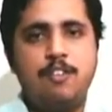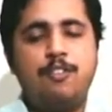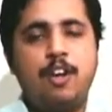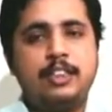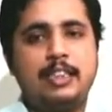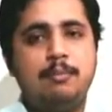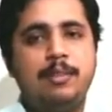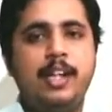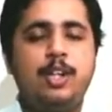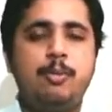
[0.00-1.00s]
for
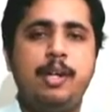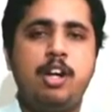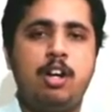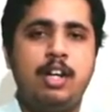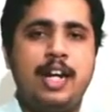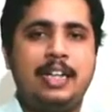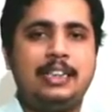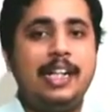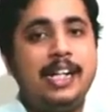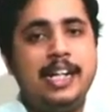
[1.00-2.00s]
something to be called as
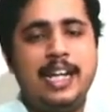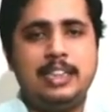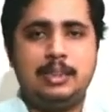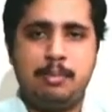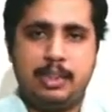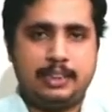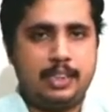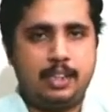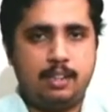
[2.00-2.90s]
an intangible asset.